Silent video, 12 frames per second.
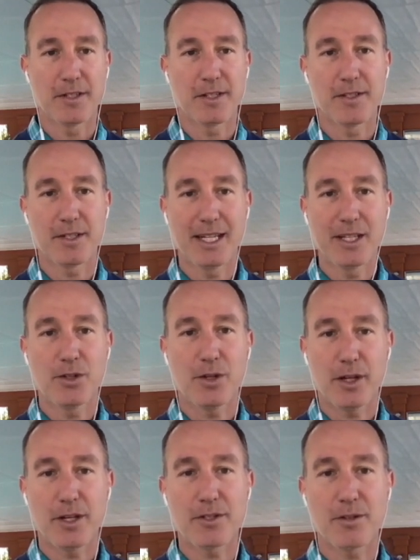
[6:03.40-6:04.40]
He says, it
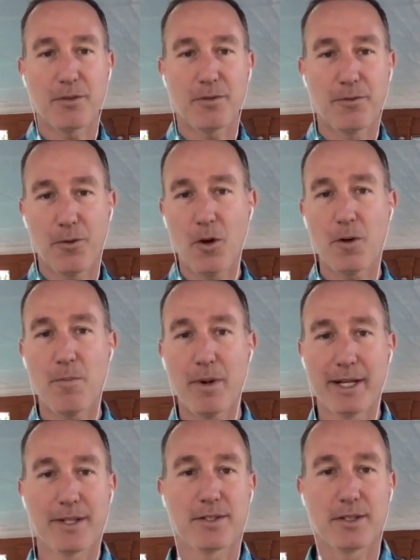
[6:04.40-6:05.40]
took us 4
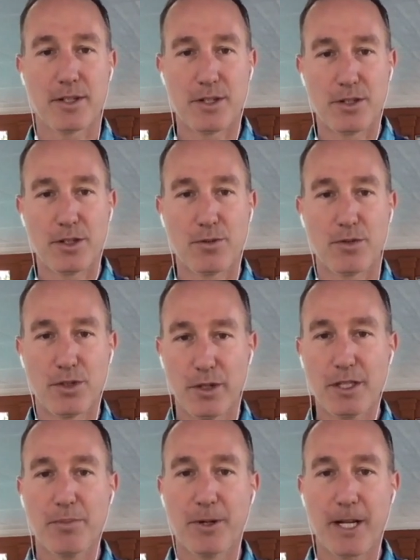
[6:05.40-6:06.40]
months to
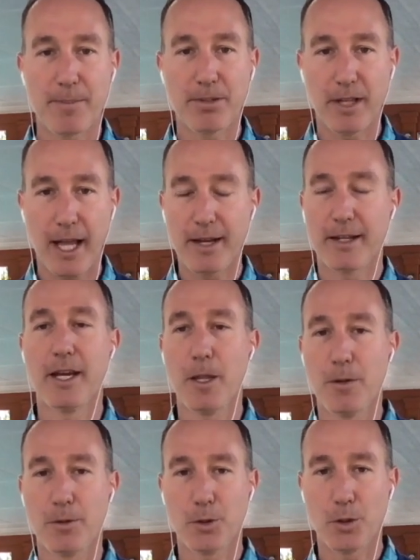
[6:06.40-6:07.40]
just put a plan
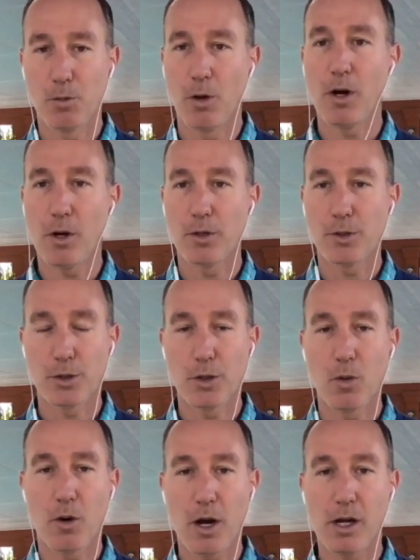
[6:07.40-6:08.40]
together to
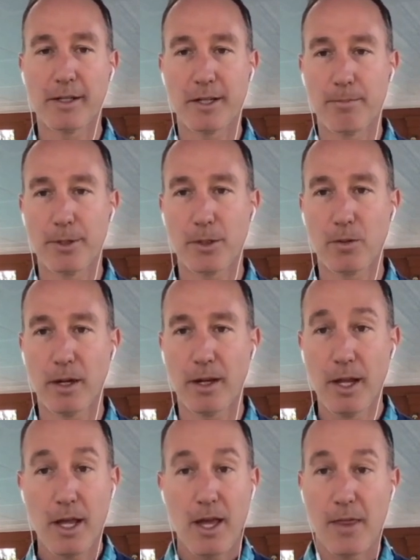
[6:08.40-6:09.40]
go all in on Bitcoin.
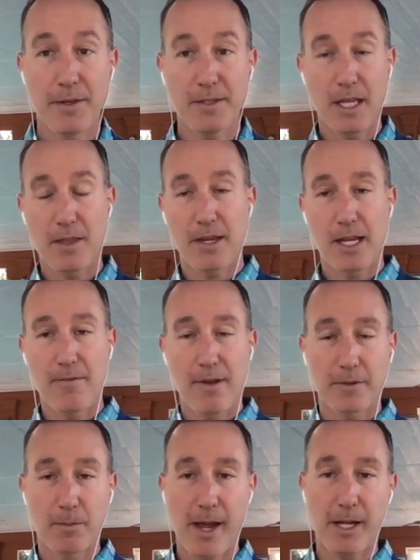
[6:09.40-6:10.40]
This is even
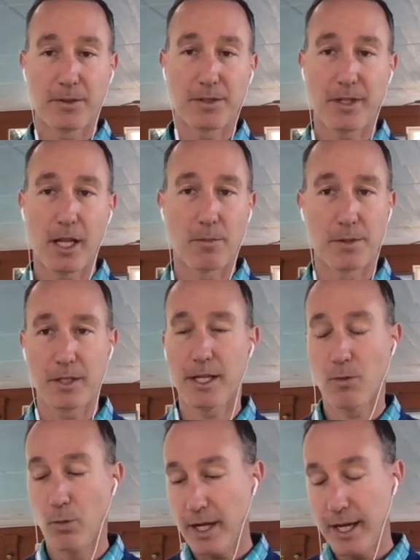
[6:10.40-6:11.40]
after Michael Saylor was
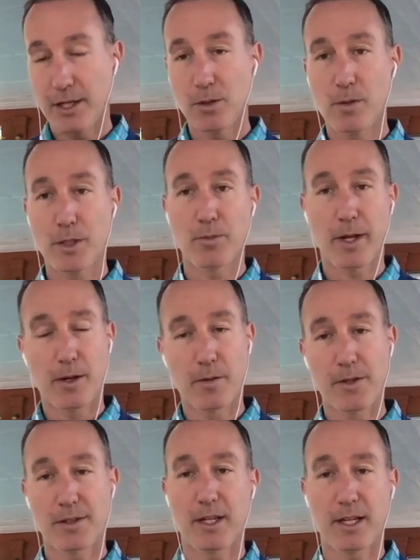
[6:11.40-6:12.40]
like, we got to do
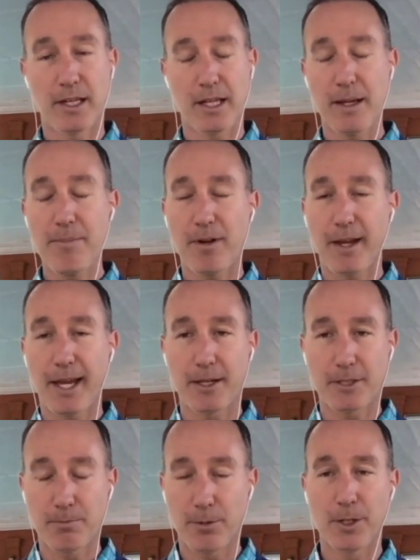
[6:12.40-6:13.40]
this, and he probably
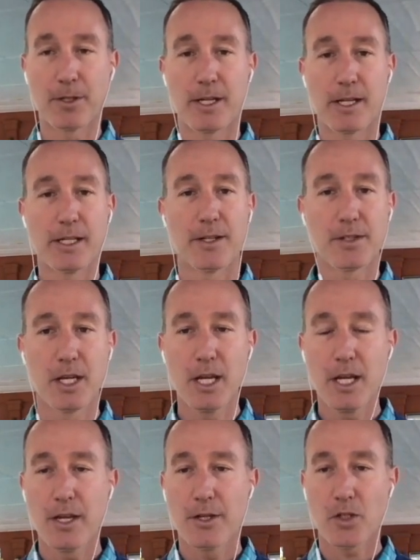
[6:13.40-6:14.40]
had some pretty good ideas.
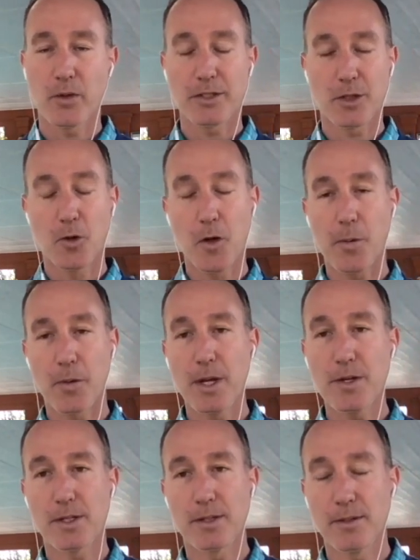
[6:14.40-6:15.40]
So as a
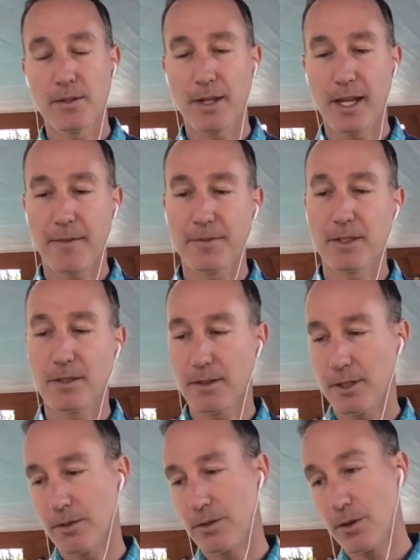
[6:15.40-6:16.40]
corporation, they have to,
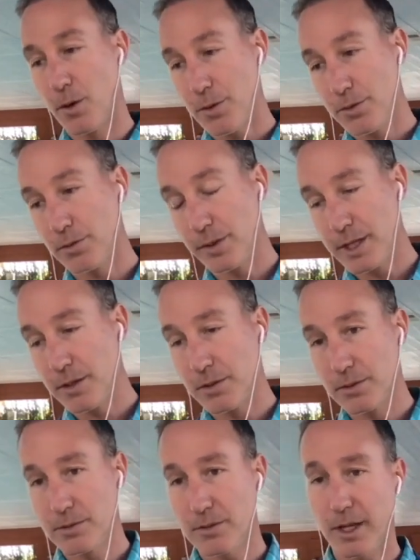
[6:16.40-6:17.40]
you know, go through
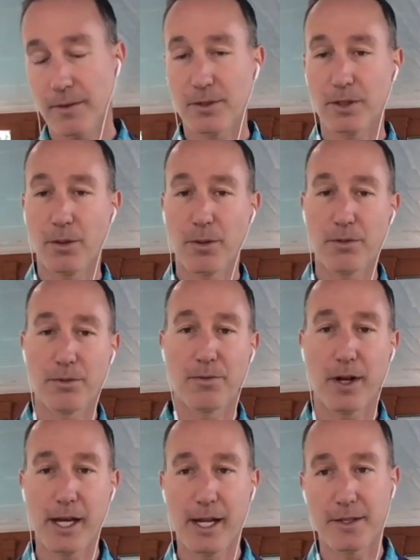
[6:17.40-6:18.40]
legal, they have to go through
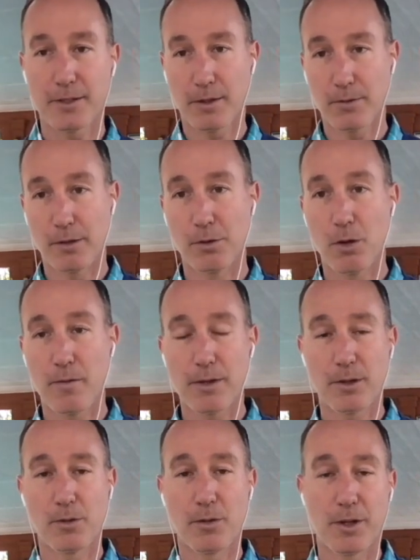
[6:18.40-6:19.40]
finance, they have to
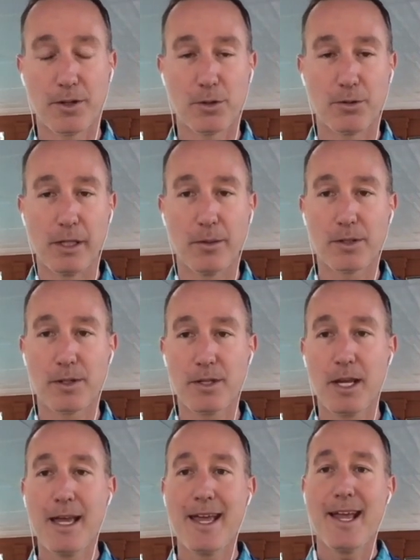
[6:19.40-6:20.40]
do their due
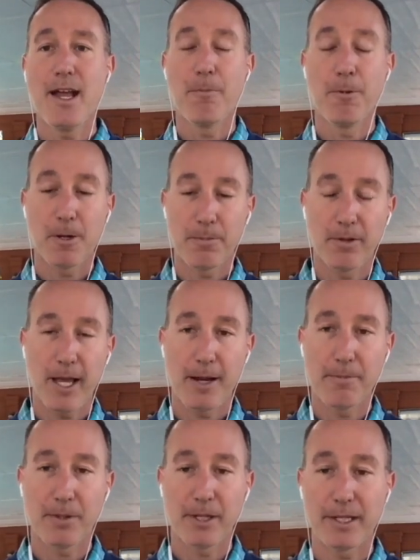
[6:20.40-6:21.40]
diligence, put a plan
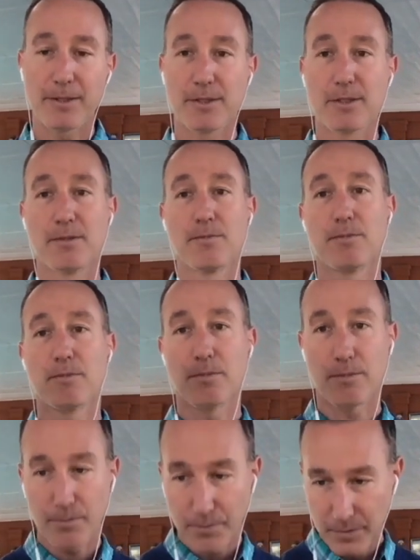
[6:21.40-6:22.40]
in place,
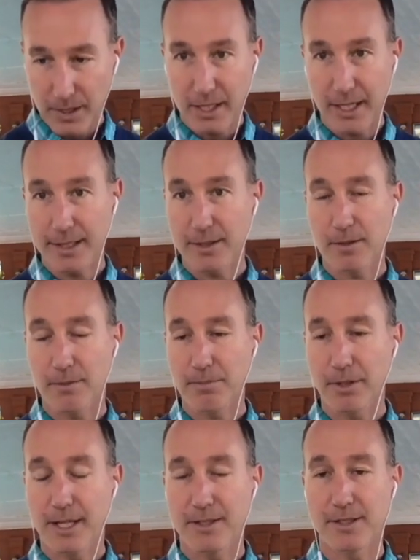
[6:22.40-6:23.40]
get
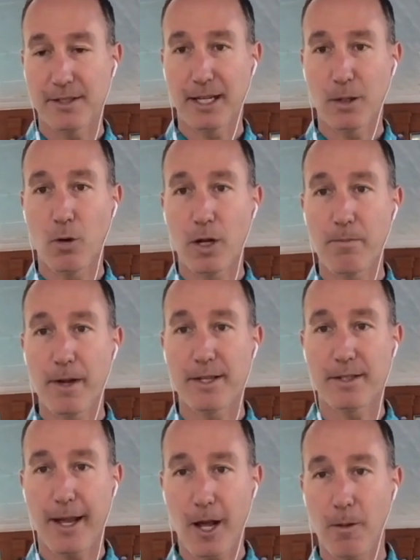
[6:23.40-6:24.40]
places like
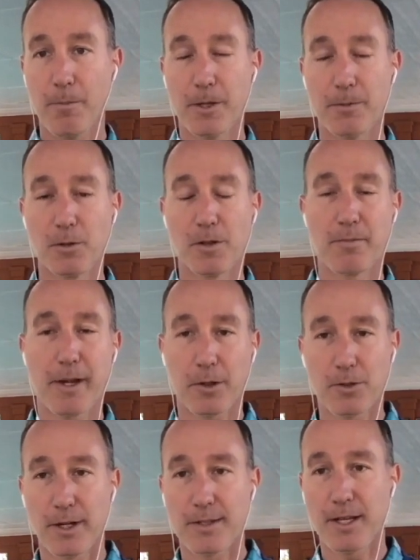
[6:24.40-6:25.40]
Coinbase to help them do these
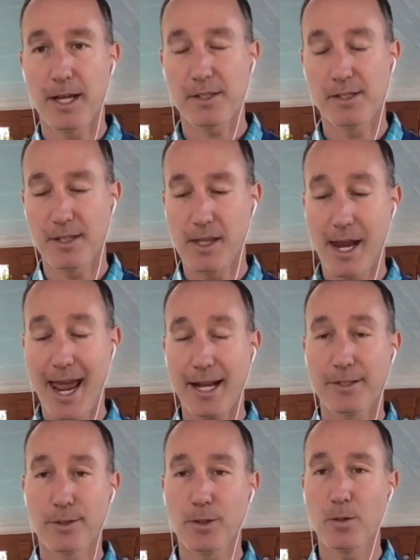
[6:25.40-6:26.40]
microtransactions, and then
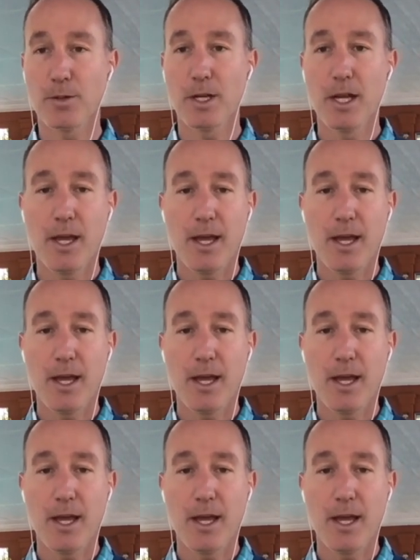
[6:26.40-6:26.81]
execute.